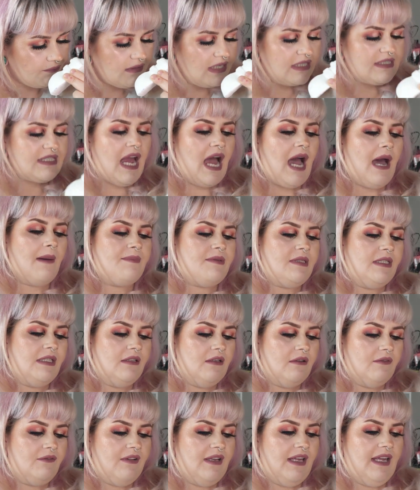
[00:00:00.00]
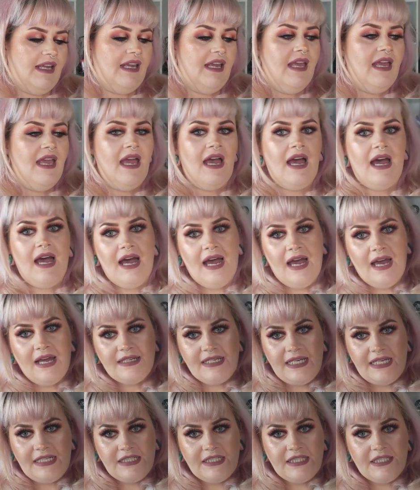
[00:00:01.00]
It's absolutely lovely.
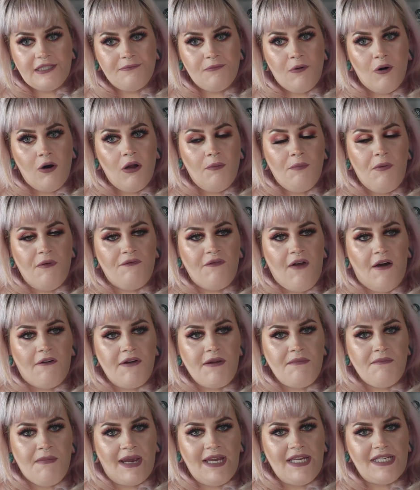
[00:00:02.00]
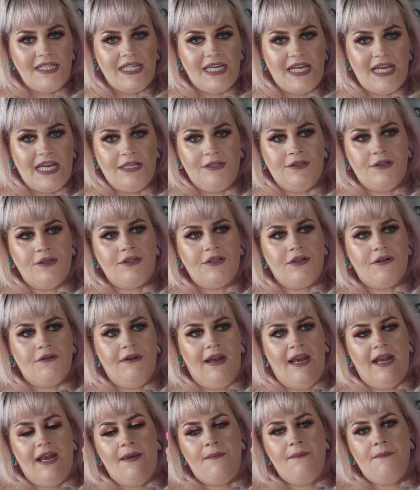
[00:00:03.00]
And he's small but very mighty. He does
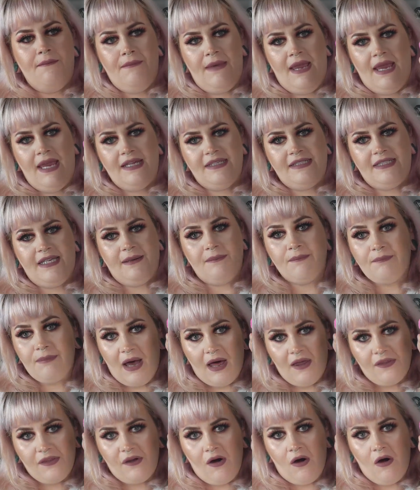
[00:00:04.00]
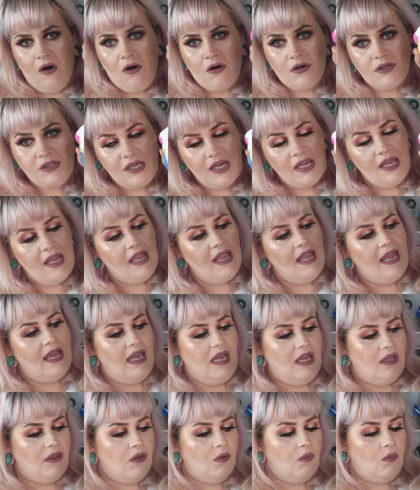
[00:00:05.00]
create amazing bath art
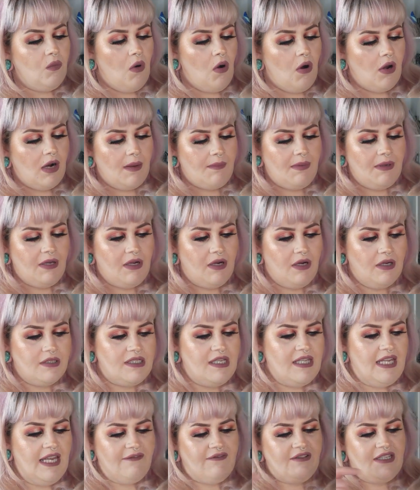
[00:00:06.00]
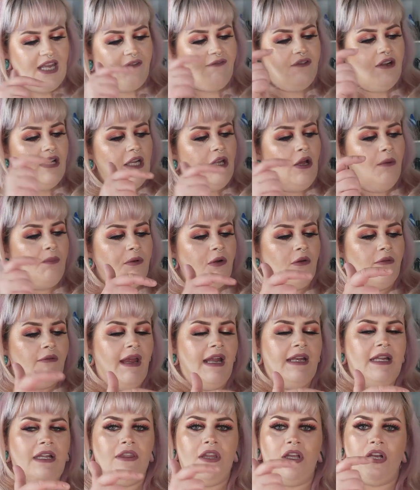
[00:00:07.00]
in the water, because they've definitely
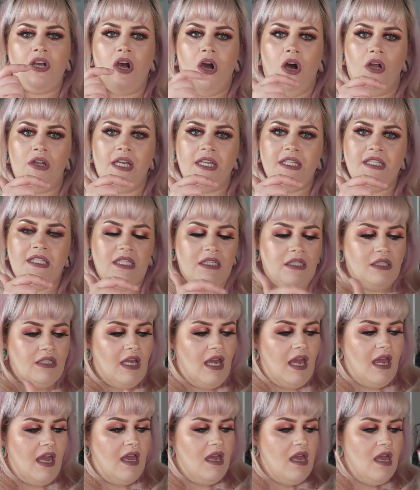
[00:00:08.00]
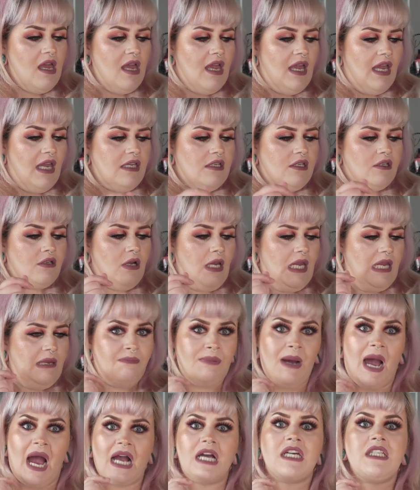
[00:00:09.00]
upgraded the colours this year. He
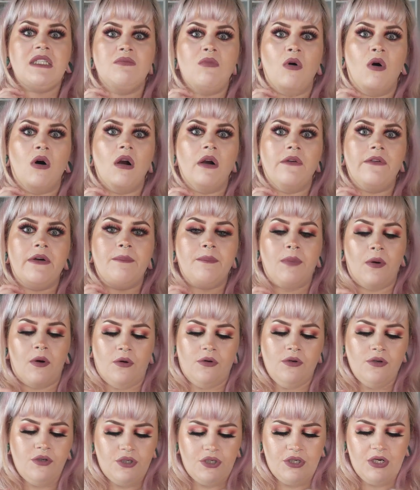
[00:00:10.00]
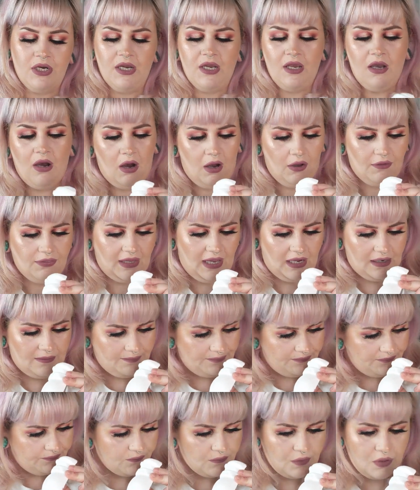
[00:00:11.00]
packs more of a punch on that
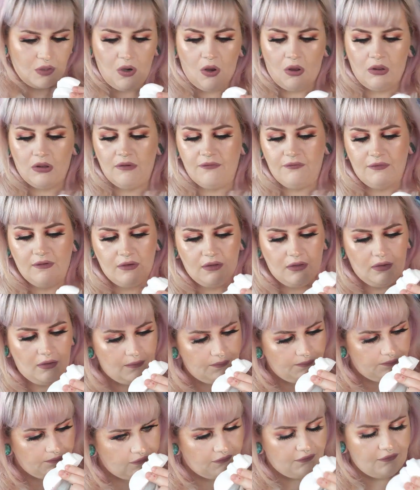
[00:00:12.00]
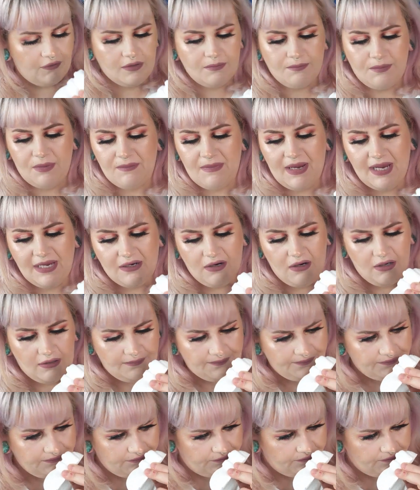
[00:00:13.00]
colourful front. But my God,